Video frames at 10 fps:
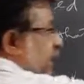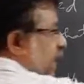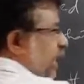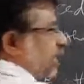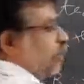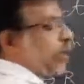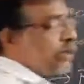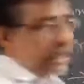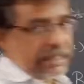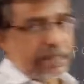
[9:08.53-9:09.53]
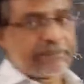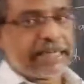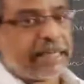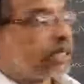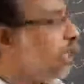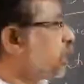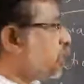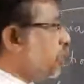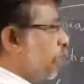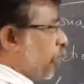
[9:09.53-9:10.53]
or equal to x I am saying.
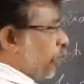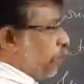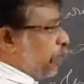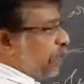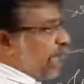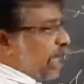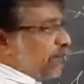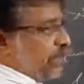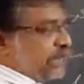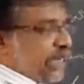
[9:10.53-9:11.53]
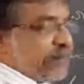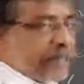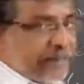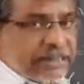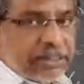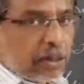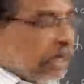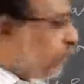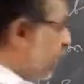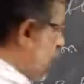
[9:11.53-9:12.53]
So probability always lie between 0
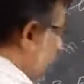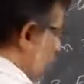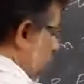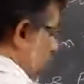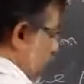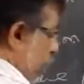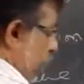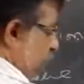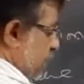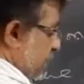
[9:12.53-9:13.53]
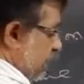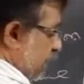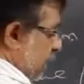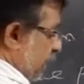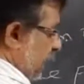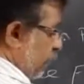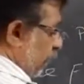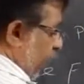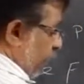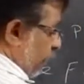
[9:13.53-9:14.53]
and 1 implies f
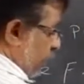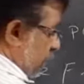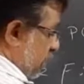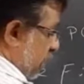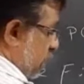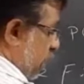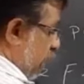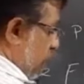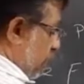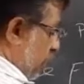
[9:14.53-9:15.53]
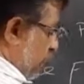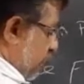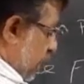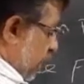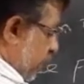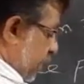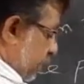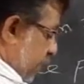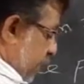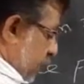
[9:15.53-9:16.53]
of x always lie
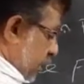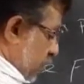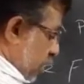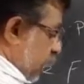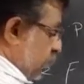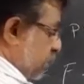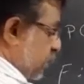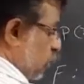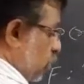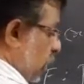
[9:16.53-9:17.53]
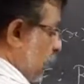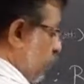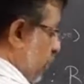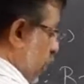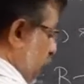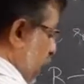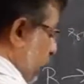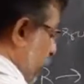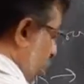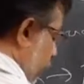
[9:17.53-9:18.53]
between 0 and 1.
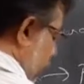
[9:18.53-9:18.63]
F of